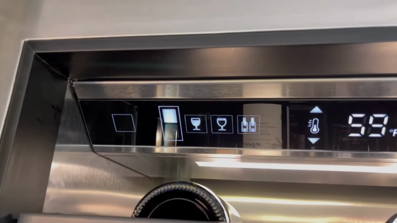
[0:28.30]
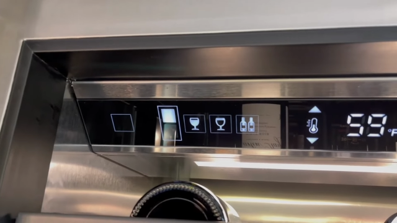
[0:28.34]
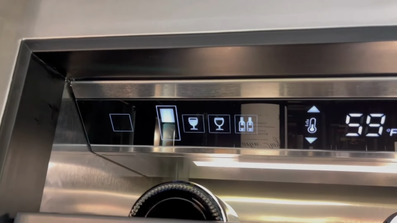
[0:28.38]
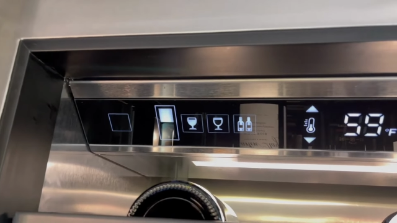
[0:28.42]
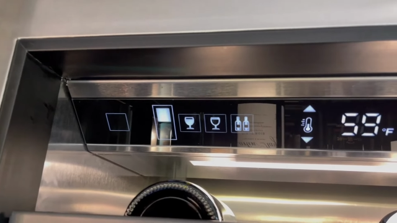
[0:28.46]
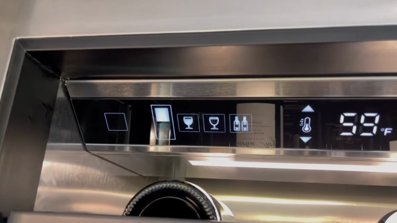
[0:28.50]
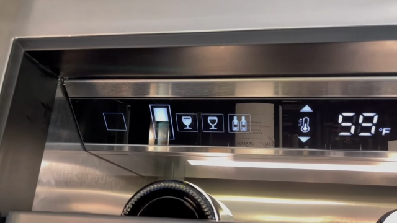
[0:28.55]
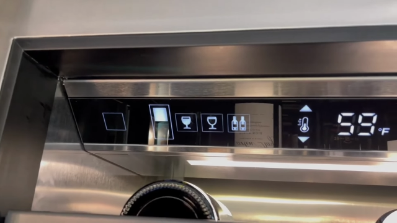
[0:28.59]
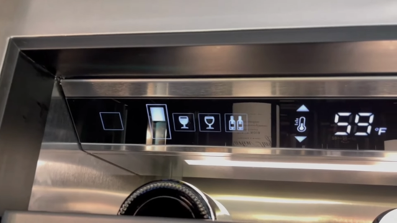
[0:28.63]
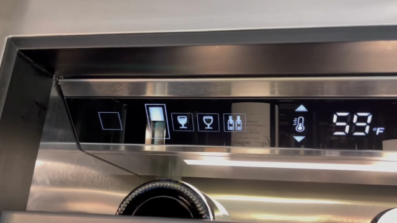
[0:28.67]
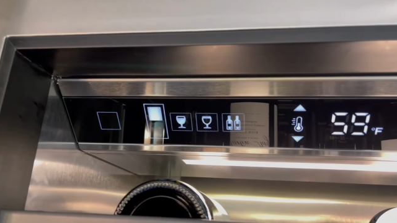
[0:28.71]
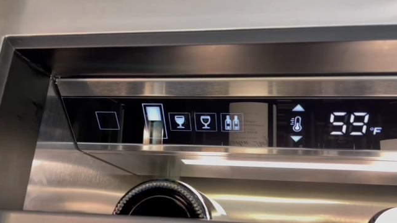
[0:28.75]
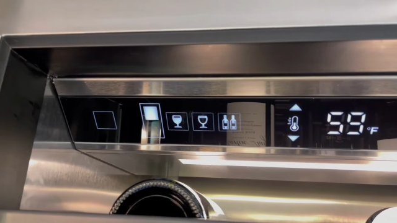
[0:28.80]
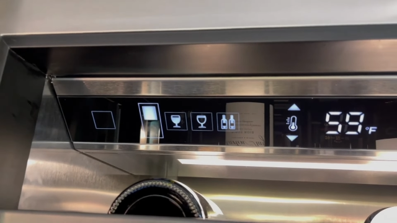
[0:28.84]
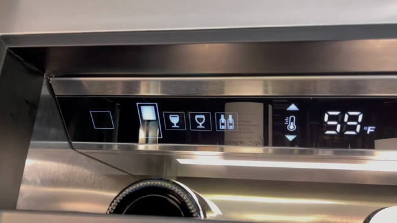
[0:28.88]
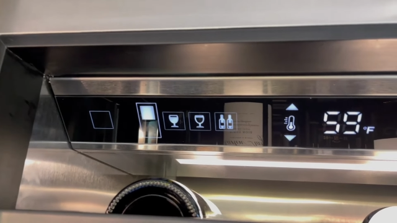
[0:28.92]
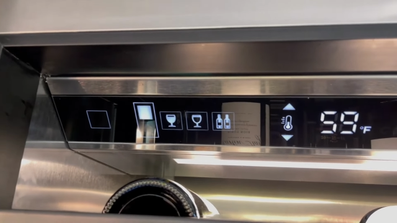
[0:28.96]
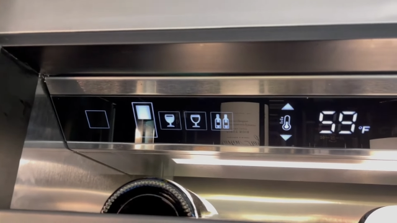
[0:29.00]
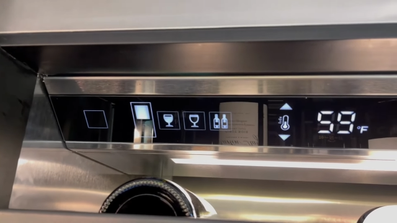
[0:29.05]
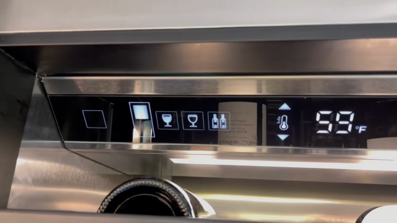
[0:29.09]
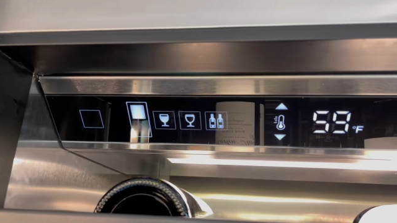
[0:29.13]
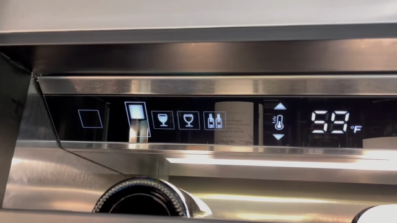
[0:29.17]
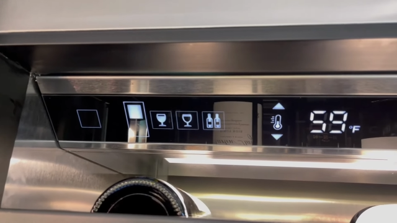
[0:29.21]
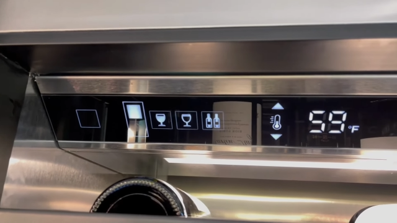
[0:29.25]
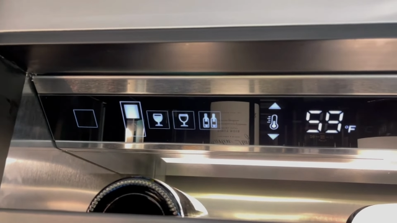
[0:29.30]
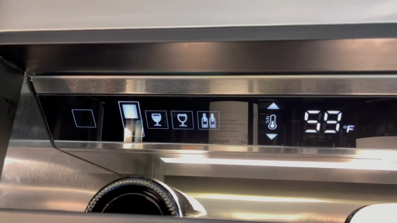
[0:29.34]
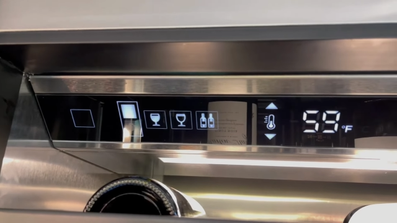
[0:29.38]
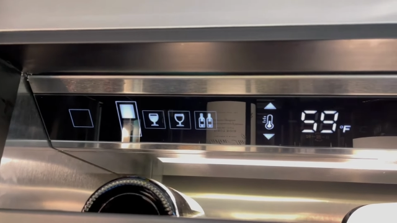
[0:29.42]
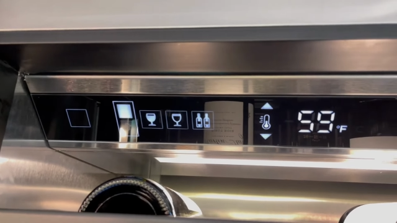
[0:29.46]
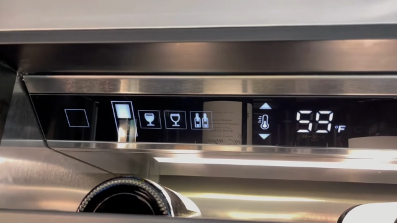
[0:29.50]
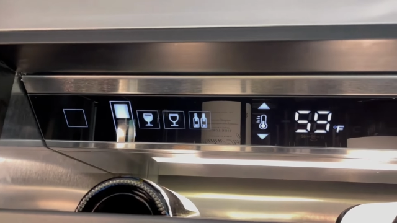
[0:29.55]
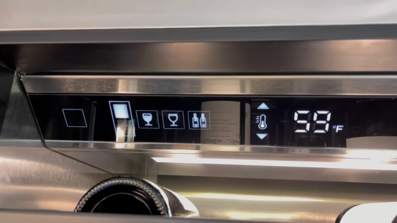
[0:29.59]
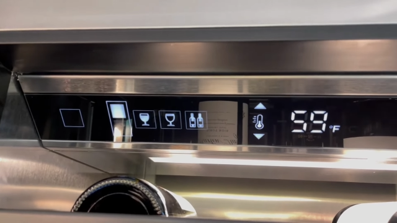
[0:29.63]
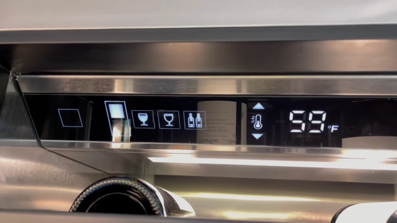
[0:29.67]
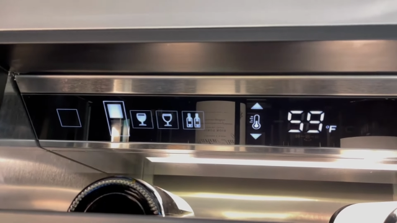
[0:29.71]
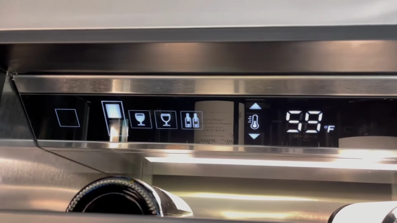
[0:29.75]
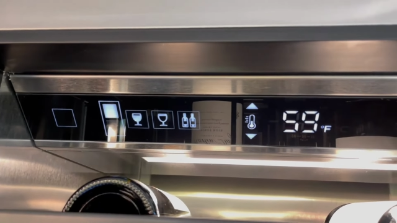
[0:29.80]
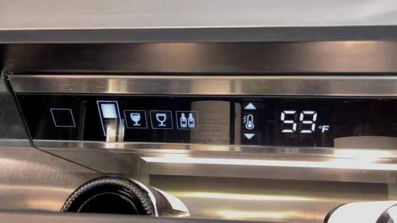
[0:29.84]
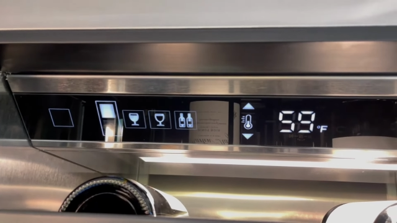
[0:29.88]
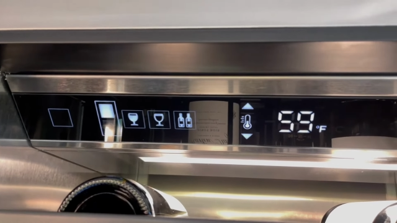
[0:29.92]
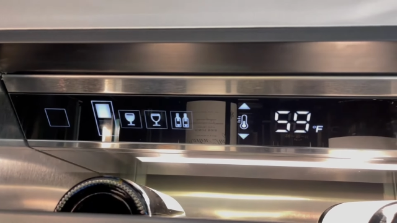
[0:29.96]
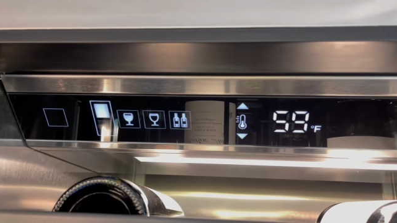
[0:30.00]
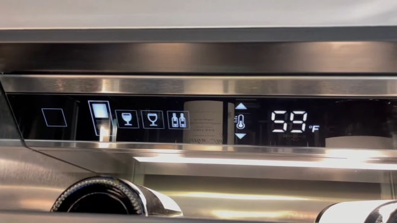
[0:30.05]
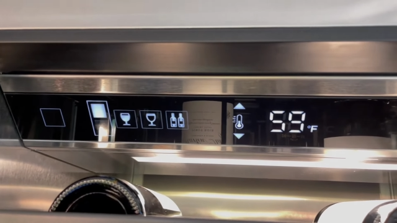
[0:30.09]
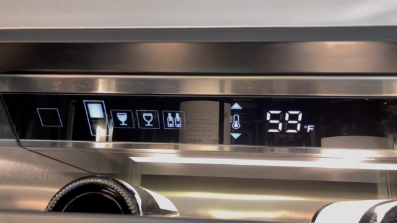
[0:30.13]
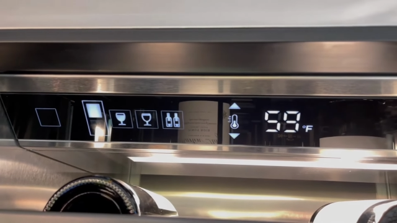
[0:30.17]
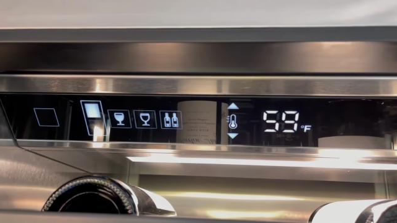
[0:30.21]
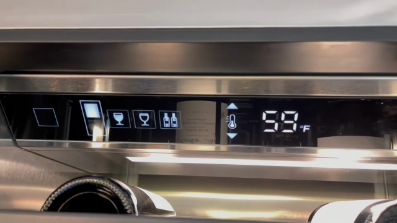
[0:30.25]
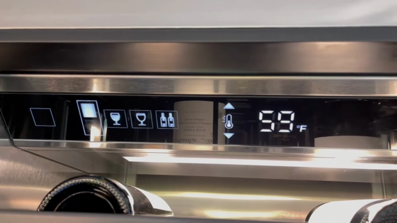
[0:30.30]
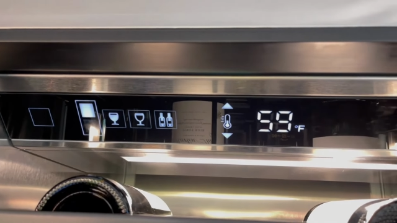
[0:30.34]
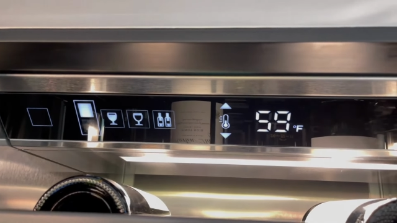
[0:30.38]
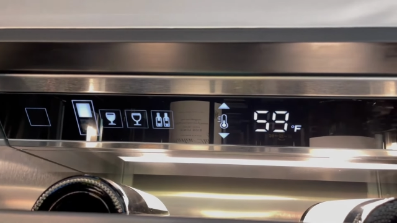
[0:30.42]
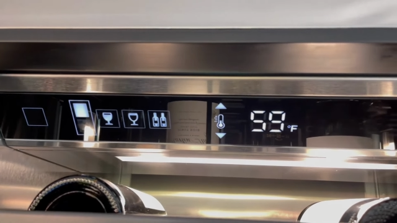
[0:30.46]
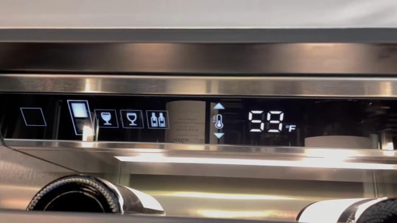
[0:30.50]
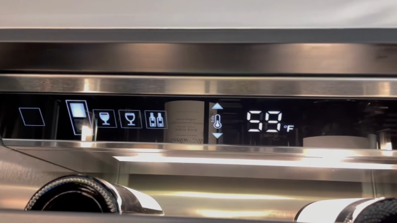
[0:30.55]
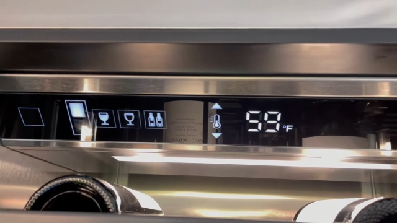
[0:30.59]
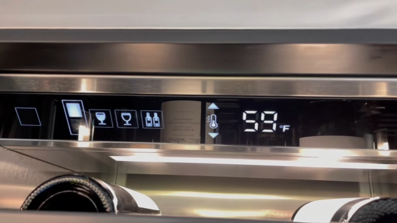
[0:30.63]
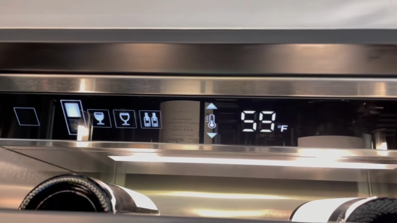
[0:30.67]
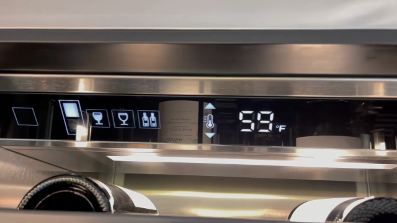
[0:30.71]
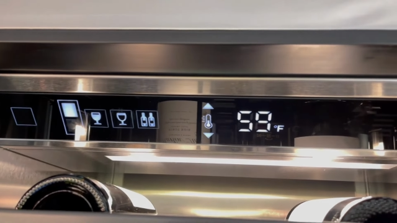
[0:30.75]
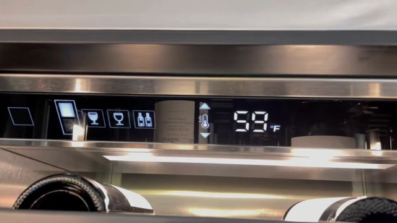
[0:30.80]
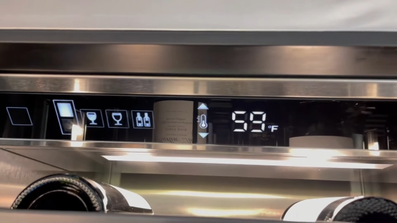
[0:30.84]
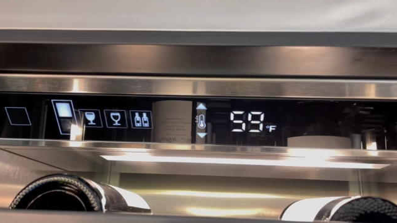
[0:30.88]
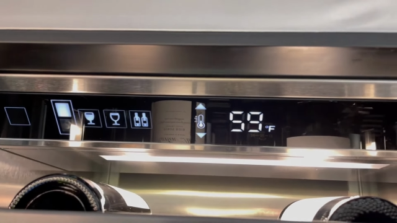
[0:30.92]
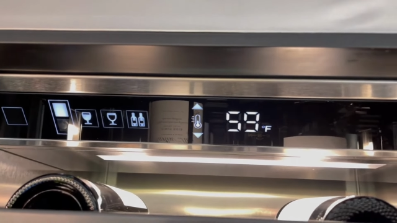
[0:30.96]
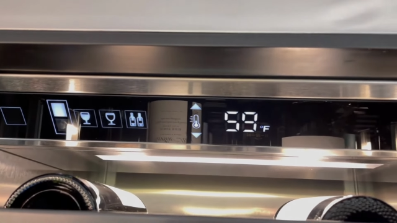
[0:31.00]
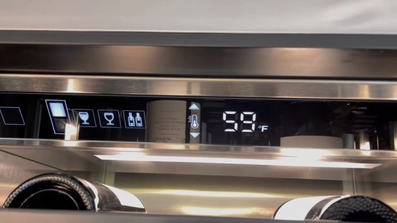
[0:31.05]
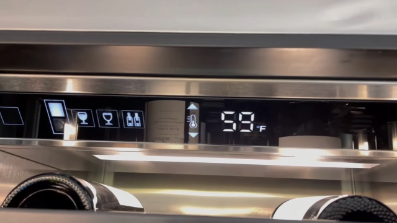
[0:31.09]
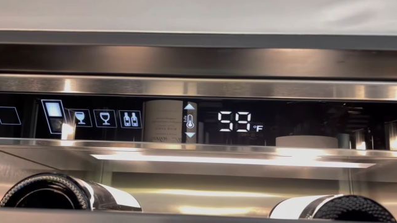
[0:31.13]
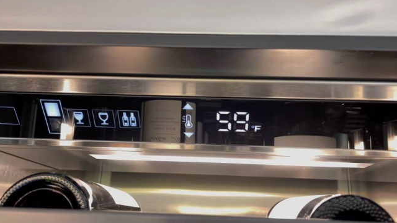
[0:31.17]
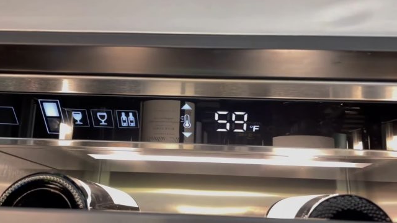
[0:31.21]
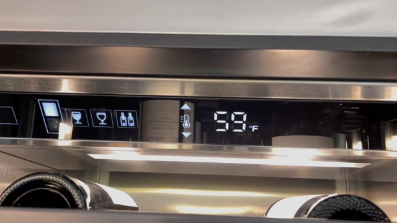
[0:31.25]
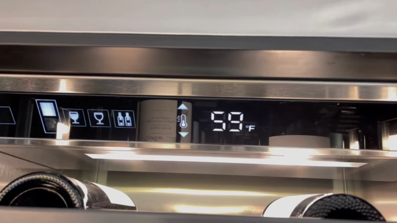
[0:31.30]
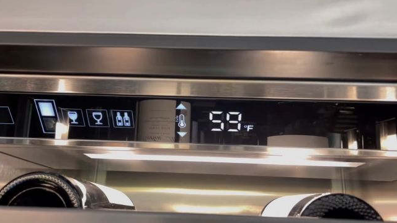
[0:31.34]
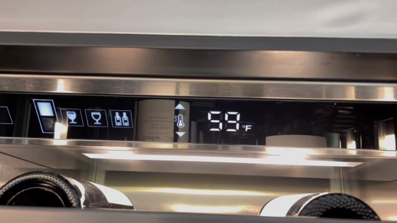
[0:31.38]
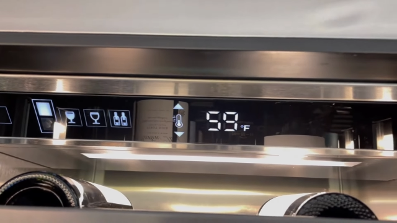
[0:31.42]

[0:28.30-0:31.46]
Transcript: Nobody's mouth can be seen.